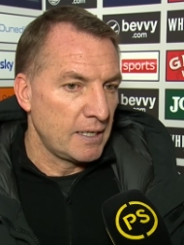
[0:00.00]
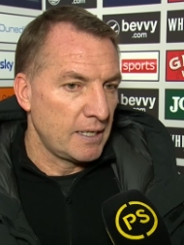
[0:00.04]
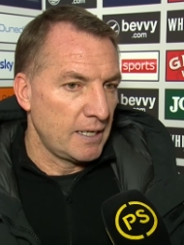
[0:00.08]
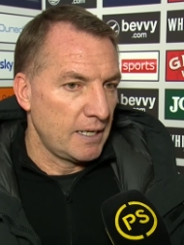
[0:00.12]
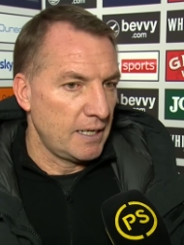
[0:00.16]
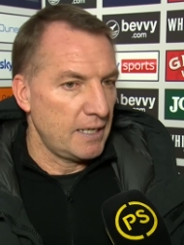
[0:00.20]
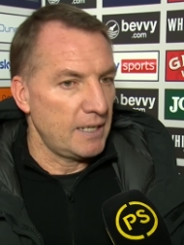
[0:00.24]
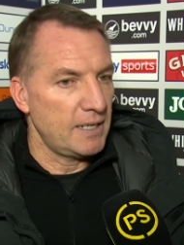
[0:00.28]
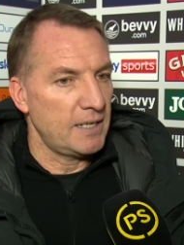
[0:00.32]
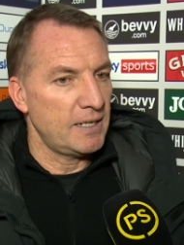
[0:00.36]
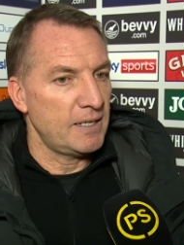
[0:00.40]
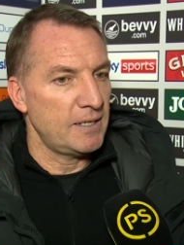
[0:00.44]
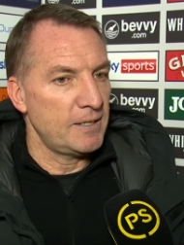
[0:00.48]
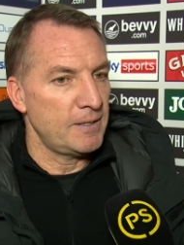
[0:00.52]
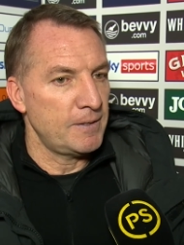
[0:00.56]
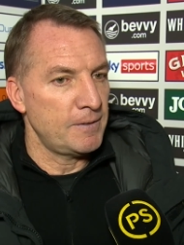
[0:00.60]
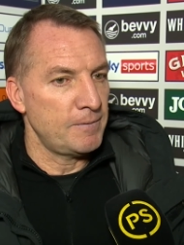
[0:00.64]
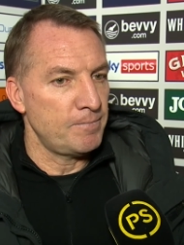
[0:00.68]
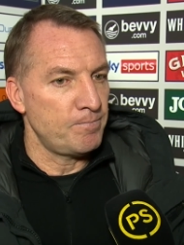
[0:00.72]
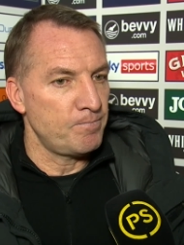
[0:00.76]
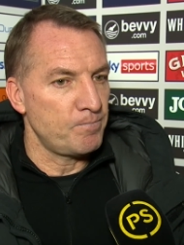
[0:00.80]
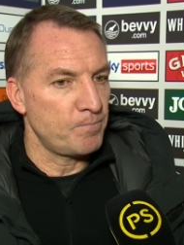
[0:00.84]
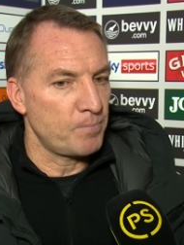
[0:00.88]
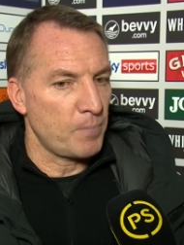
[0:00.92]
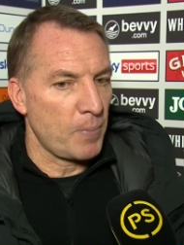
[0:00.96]

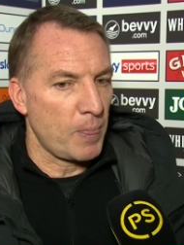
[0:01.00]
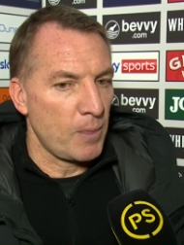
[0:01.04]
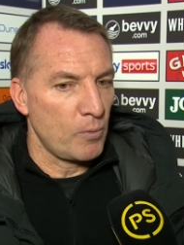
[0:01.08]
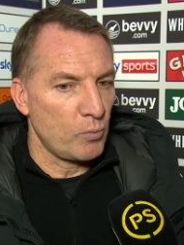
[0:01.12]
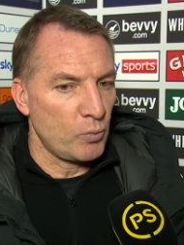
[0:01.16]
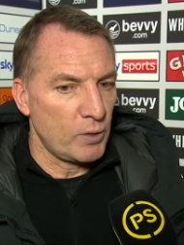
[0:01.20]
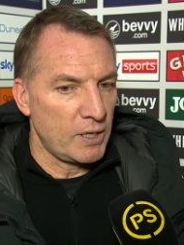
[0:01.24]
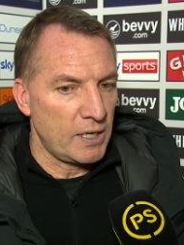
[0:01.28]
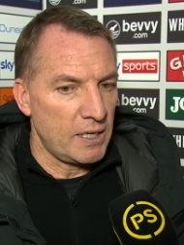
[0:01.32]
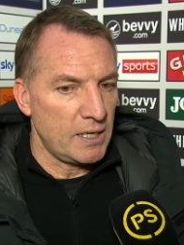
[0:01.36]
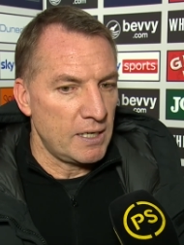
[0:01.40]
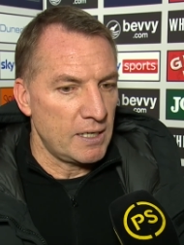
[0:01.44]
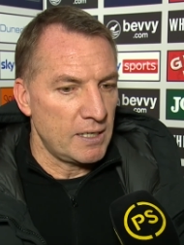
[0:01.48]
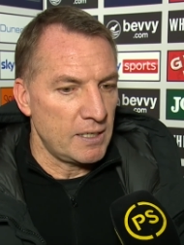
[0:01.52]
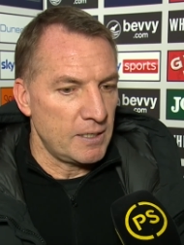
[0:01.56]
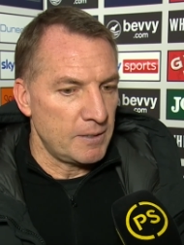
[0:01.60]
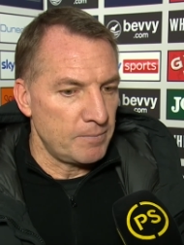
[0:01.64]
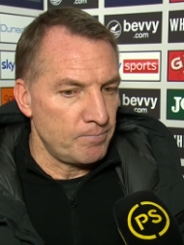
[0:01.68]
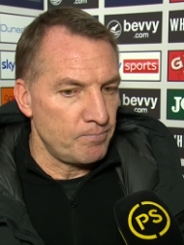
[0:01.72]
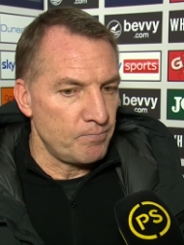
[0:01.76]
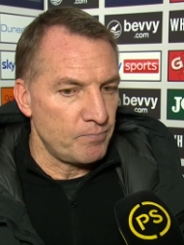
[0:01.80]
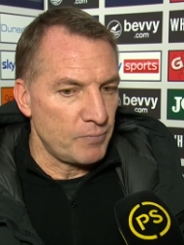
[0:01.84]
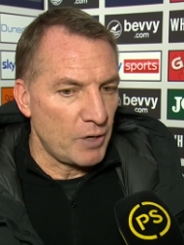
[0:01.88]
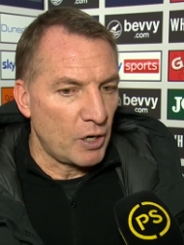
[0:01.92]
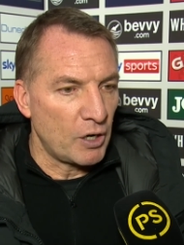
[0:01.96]

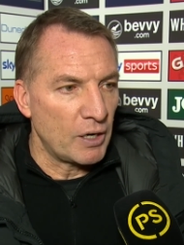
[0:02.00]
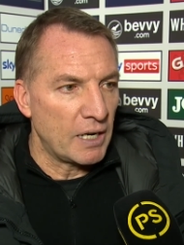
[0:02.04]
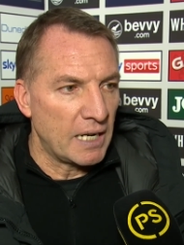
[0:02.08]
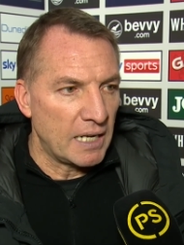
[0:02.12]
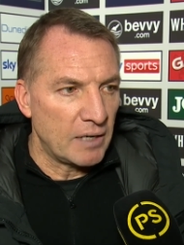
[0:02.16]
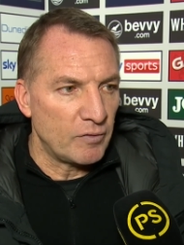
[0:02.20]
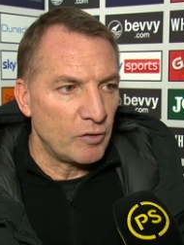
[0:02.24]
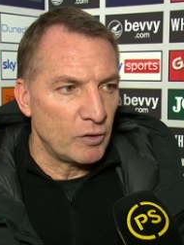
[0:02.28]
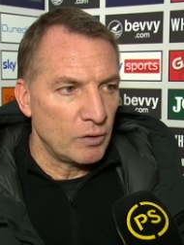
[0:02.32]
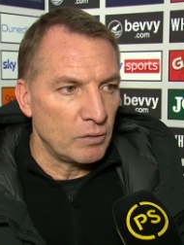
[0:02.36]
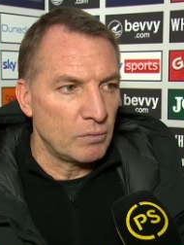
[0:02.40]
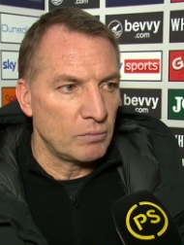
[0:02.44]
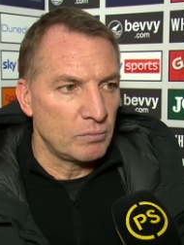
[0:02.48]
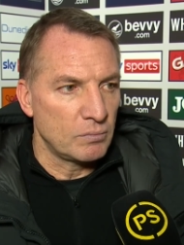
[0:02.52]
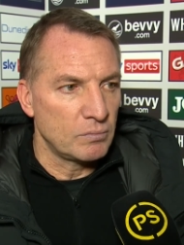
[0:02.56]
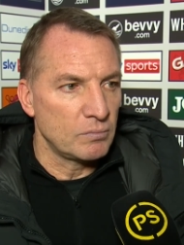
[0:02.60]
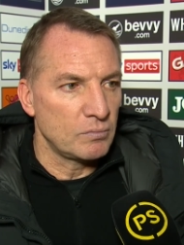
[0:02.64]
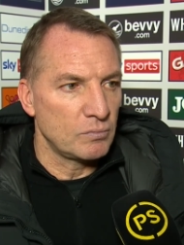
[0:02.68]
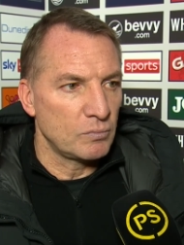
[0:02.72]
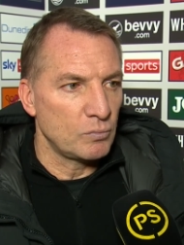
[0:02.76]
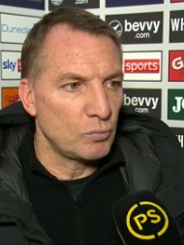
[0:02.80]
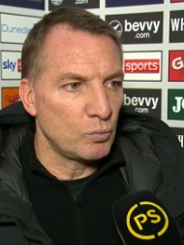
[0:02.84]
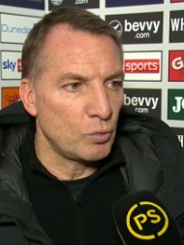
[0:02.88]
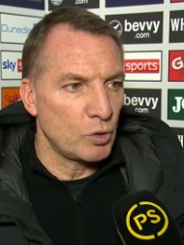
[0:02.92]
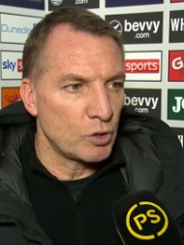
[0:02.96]
our level
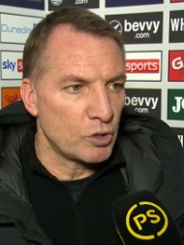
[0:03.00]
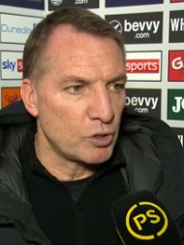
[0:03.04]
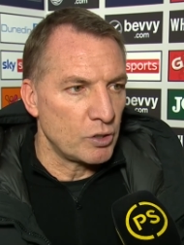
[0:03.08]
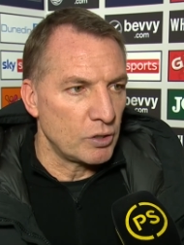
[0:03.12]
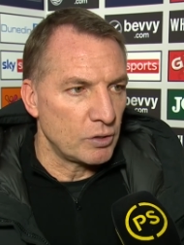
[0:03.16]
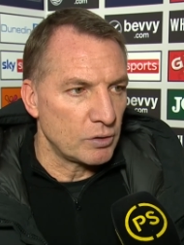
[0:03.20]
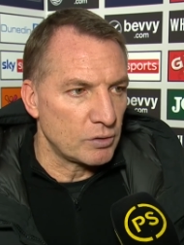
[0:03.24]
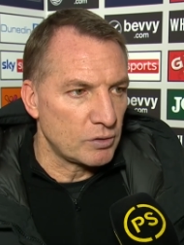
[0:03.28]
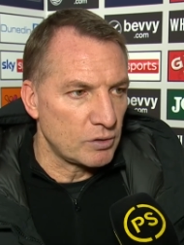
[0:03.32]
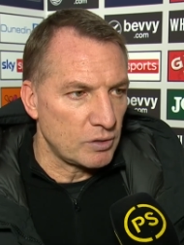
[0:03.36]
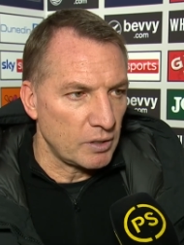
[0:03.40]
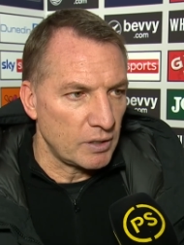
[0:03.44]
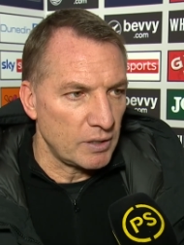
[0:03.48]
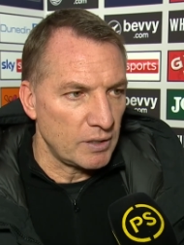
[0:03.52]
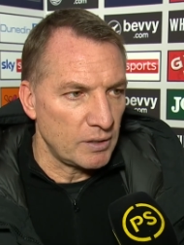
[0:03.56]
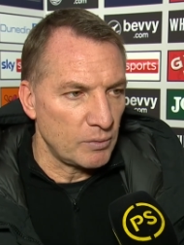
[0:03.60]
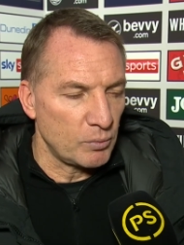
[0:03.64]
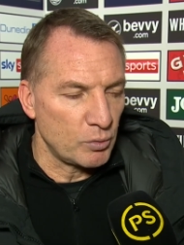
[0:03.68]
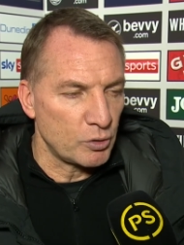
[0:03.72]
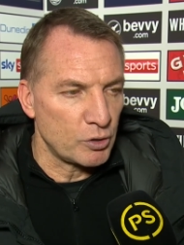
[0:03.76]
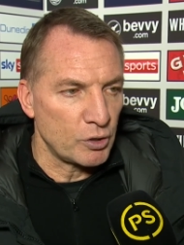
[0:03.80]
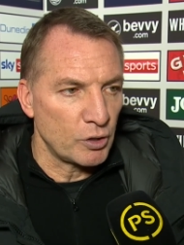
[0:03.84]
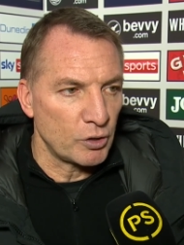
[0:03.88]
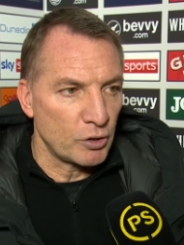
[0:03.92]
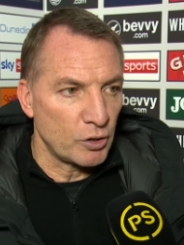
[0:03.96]
was not
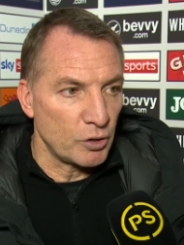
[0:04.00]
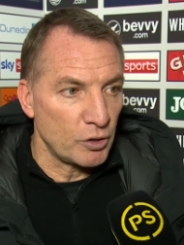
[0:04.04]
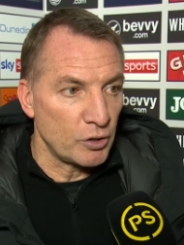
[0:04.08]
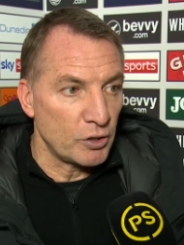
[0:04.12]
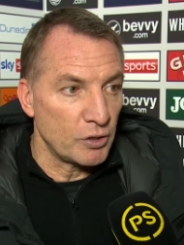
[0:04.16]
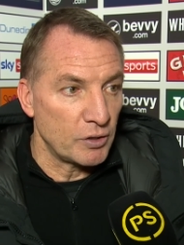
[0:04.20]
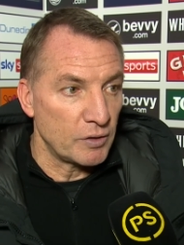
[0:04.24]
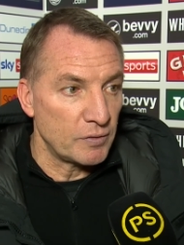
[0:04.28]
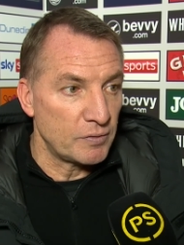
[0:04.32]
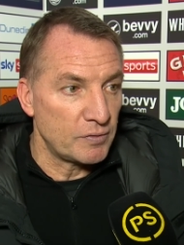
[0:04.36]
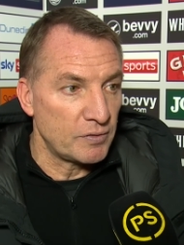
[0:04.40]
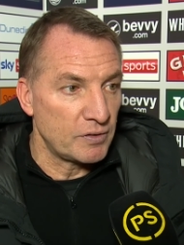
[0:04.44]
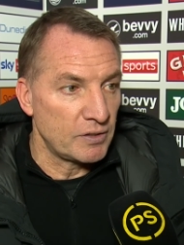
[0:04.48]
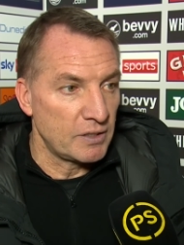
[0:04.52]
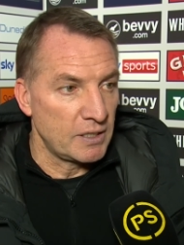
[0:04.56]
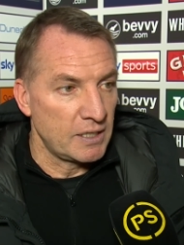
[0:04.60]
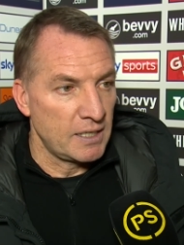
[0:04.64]
good enough.